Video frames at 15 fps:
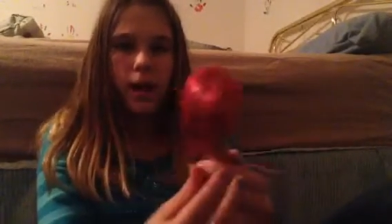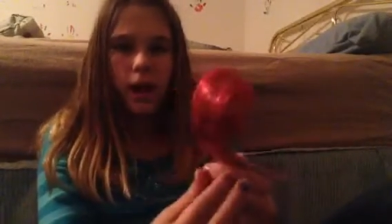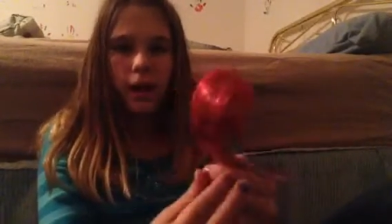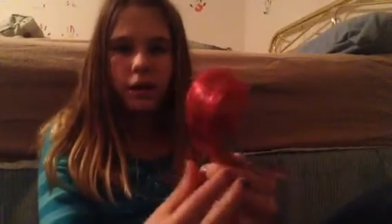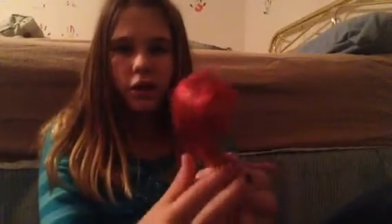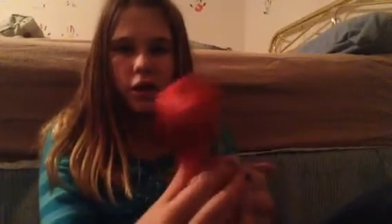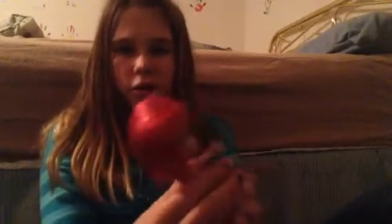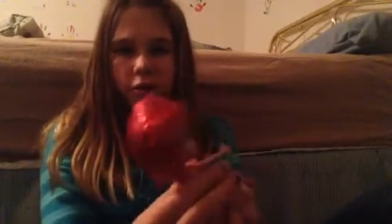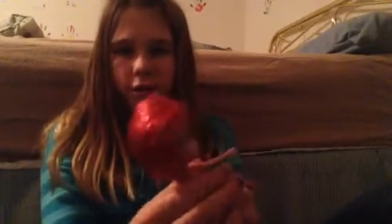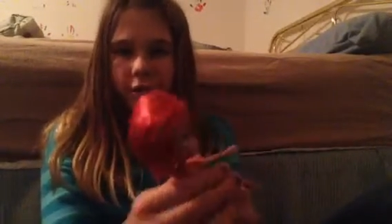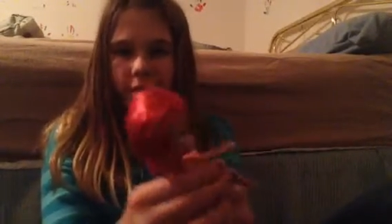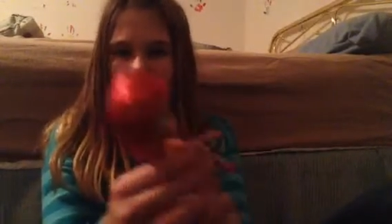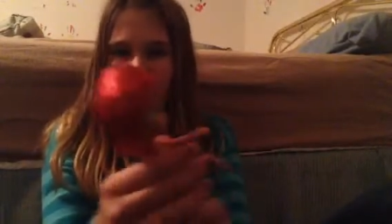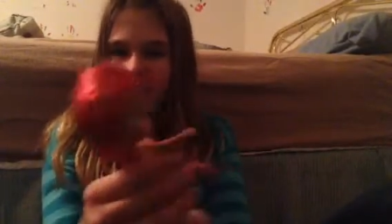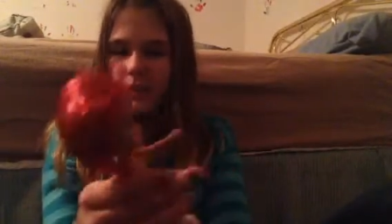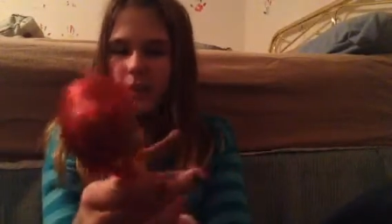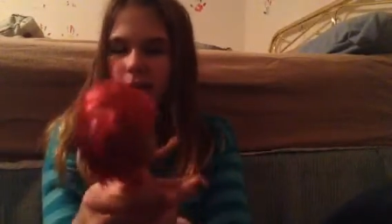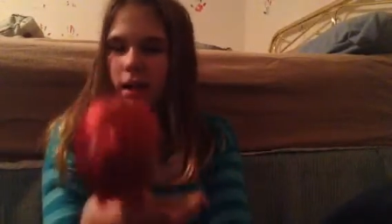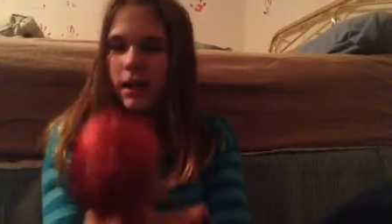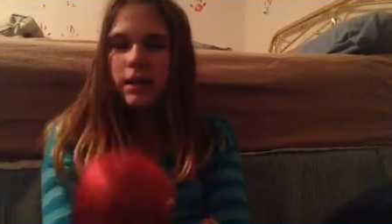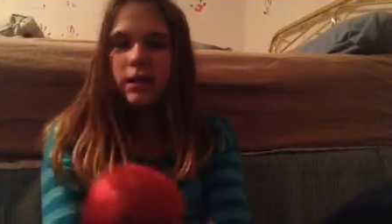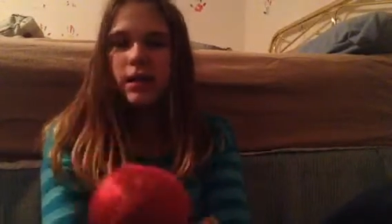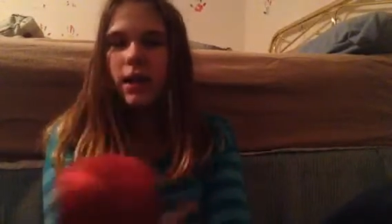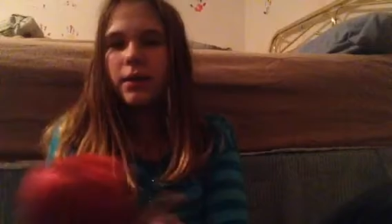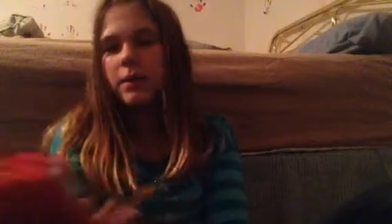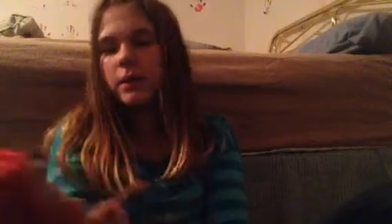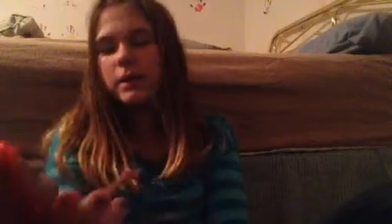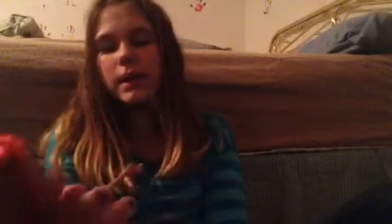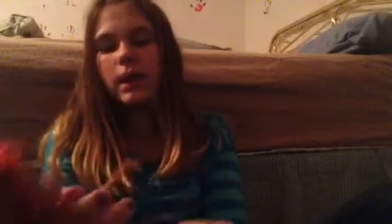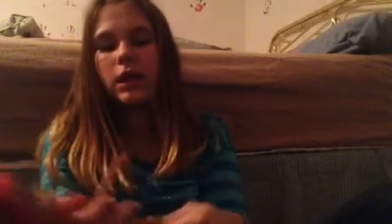I don't know, if I think of it, guys, I
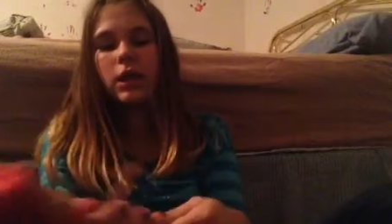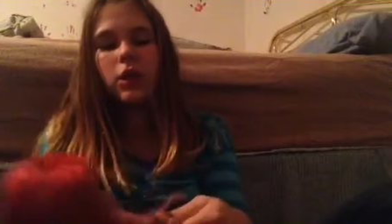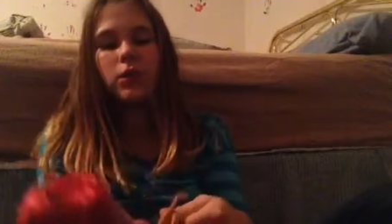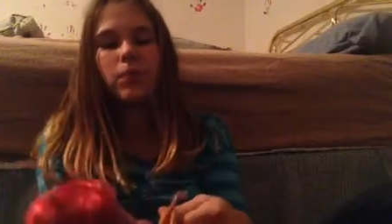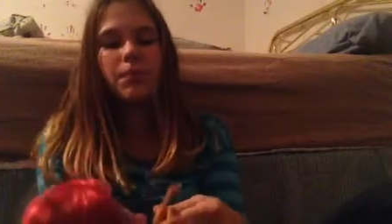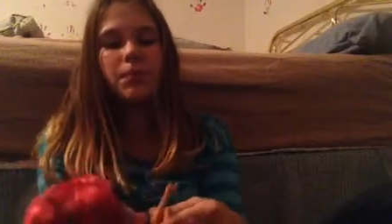will tell you.